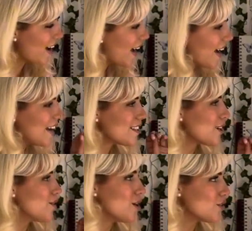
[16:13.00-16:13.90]
hair,
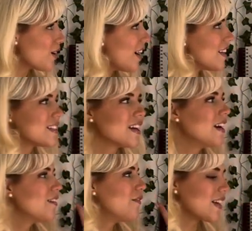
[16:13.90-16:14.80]
sewed her dress,
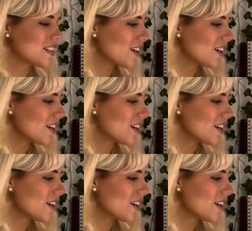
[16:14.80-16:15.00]
fixed